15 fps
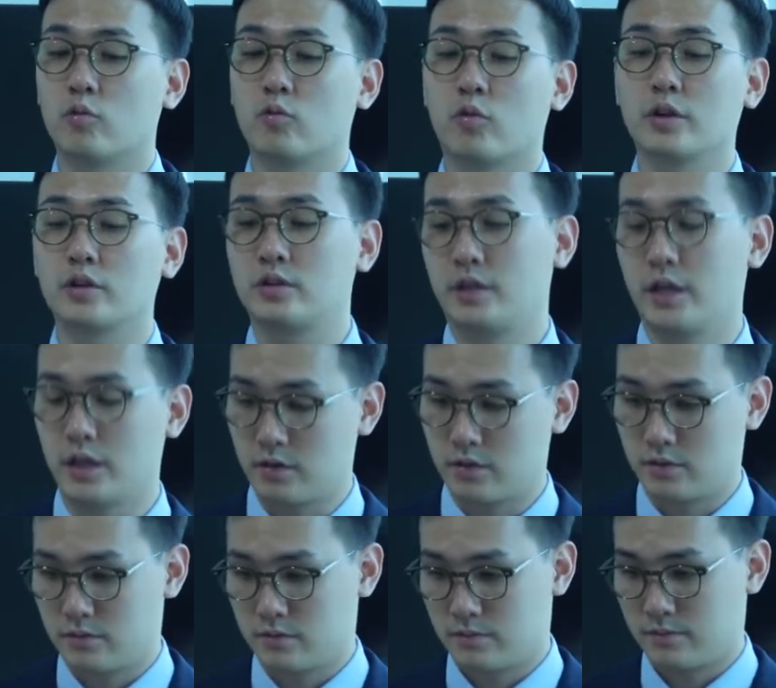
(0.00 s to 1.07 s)
work
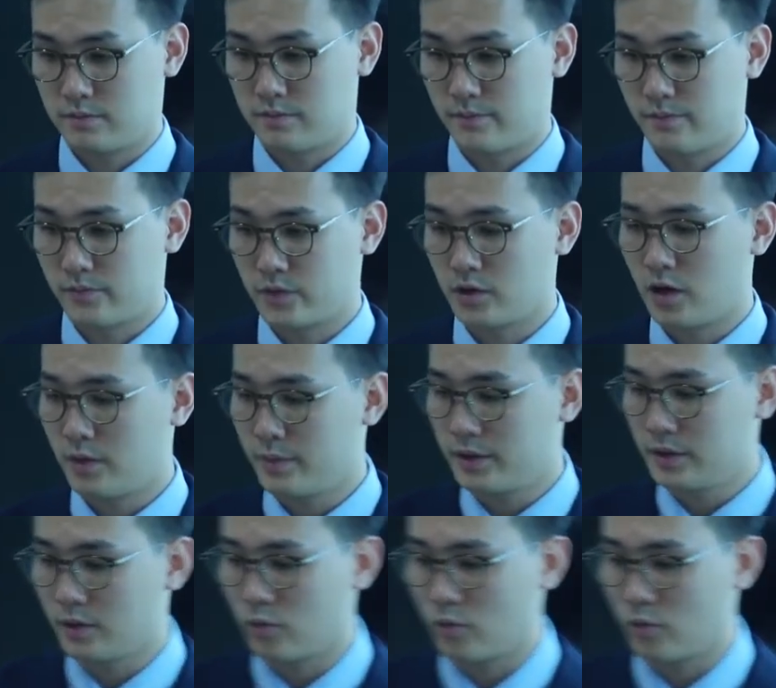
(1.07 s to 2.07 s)
together. So how many there?